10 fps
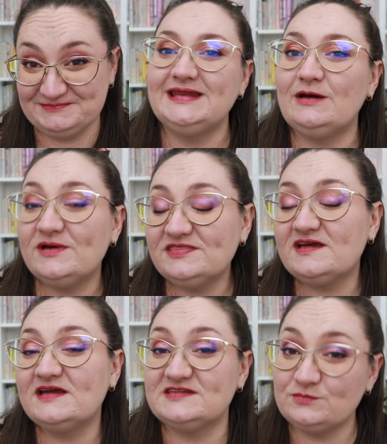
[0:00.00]
Now, one thing
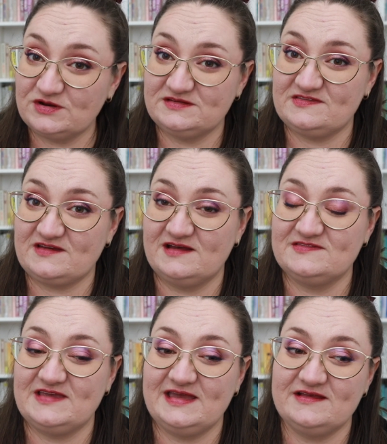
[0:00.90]
I did want to
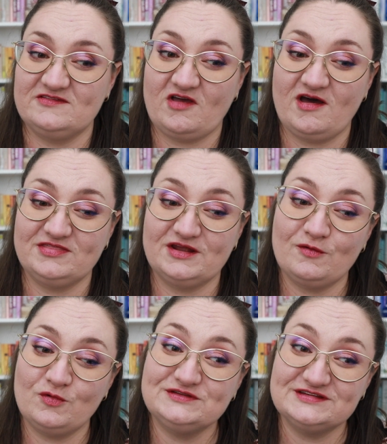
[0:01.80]
discuss is that I
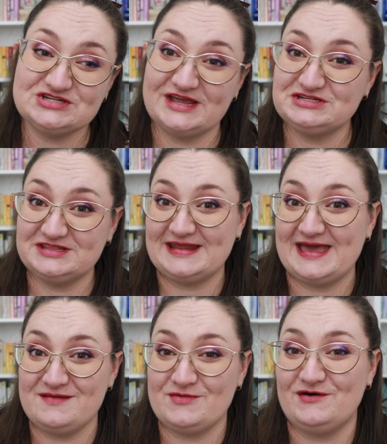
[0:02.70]
want to change the
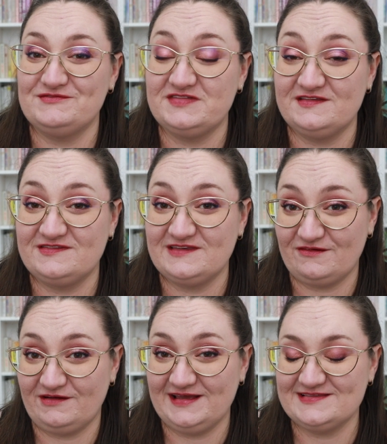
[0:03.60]
name of this
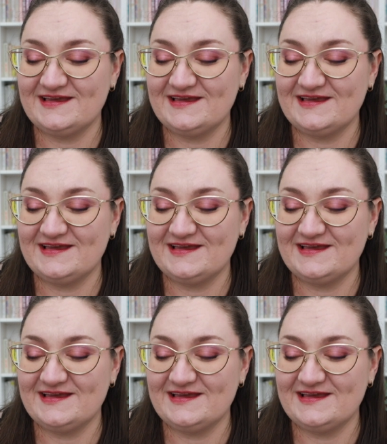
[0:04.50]
series.